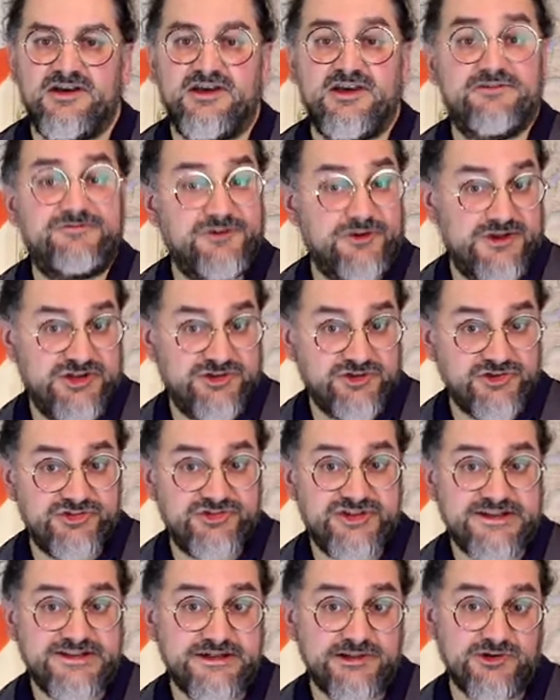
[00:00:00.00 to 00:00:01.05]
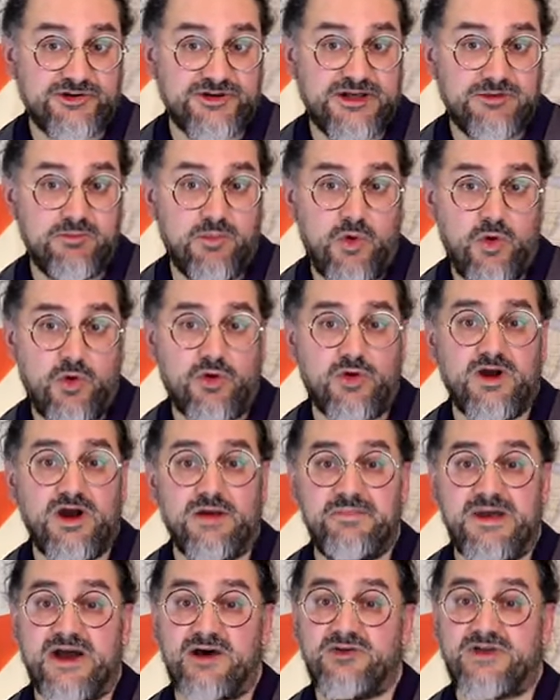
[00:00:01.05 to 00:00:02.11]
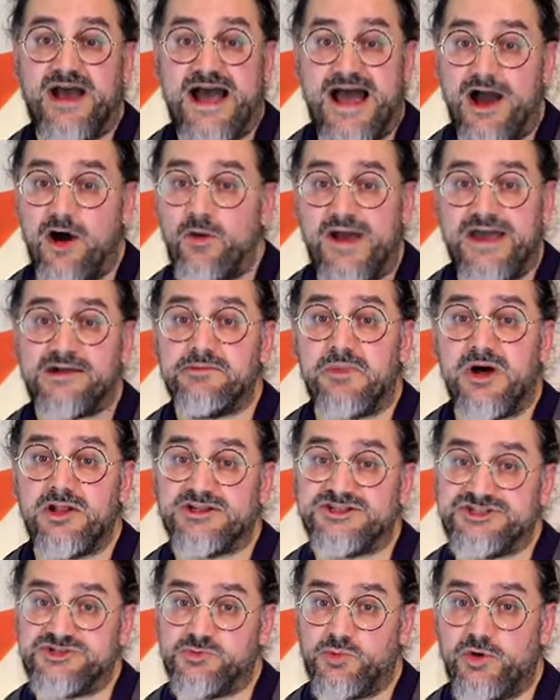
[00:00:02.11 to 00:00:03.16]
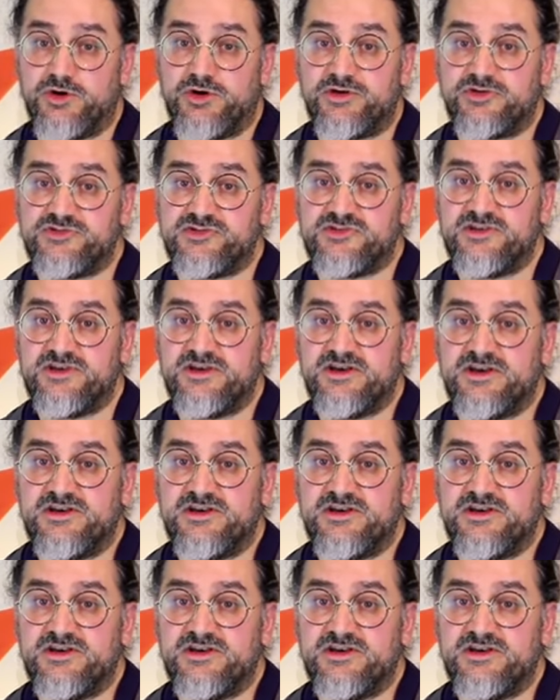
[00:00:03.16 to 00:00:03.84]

if you're interested in learning more about how etymology works,